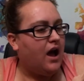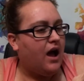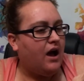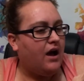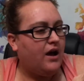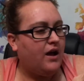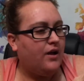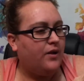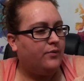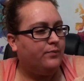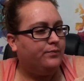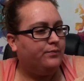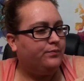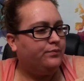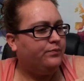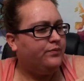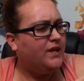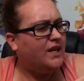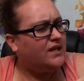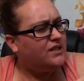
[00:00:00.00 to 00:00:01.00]

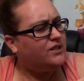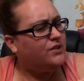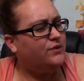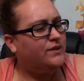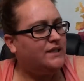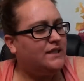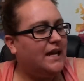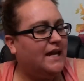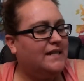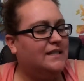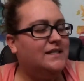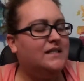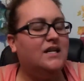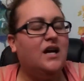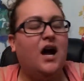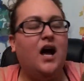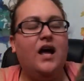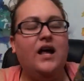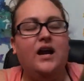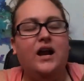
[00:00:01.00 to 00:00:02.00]
So it's
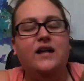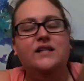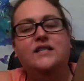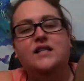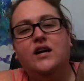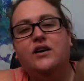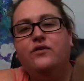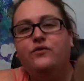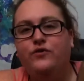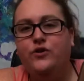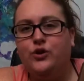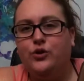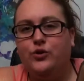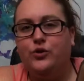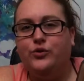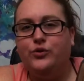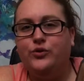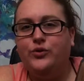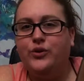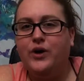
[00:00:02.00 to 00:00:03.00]
got a few,
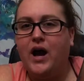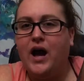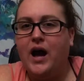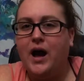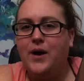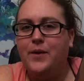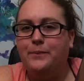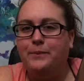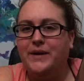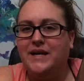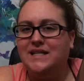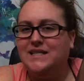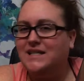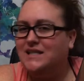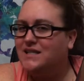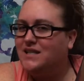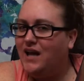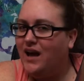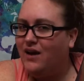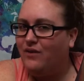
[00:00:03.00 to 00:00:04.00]
but it
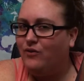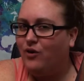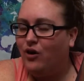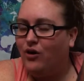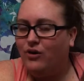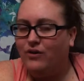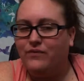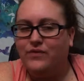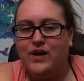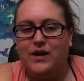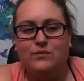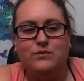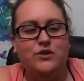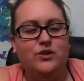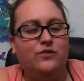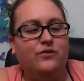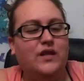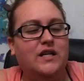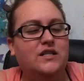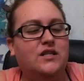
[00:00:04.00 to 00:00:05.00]
doesn't have all of them.
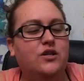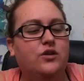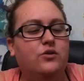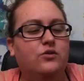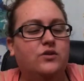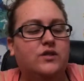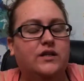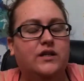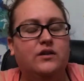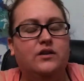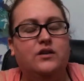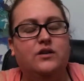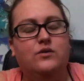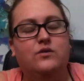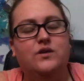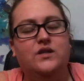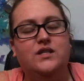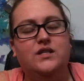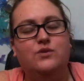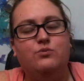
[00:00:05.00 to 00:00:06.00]
So if that's a huge deal to
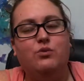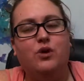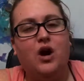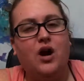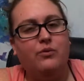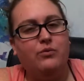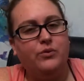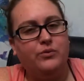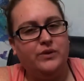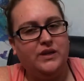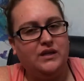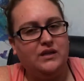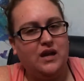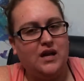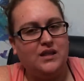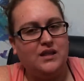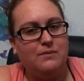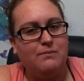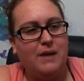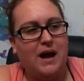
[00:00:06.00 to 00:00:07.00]
you, this is probably
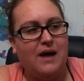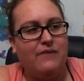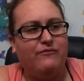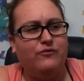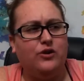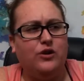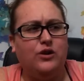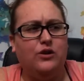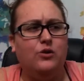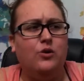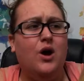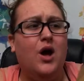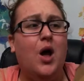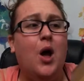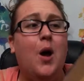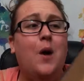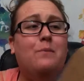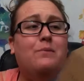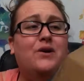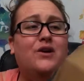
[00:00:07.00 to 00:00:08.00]
not the map for you.
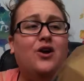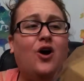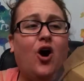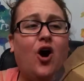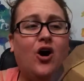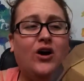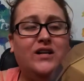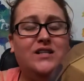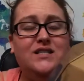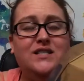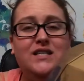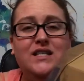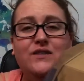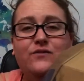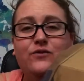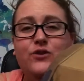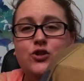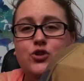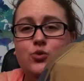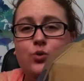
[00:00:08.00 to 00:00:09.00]
But honestly,
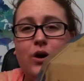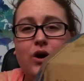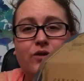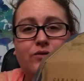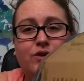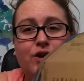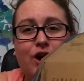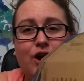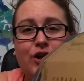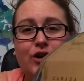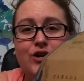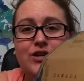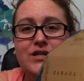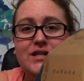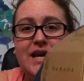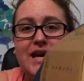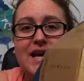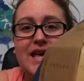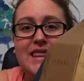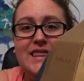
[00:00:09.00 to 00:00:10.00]
for
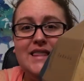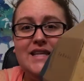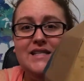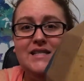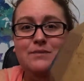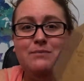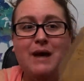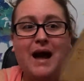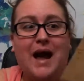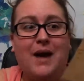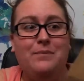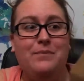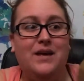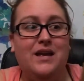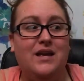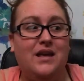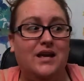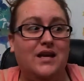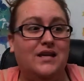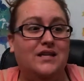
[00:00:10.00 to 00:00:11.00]
$12, like this map
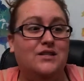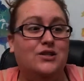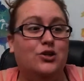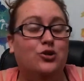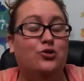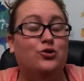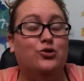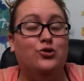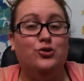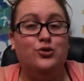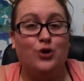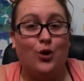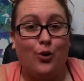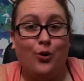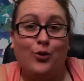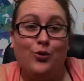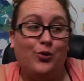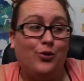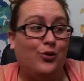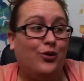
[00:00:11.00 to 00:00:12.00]
is
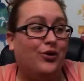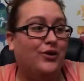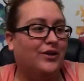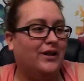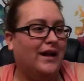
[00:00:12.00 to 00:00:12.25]
so cool.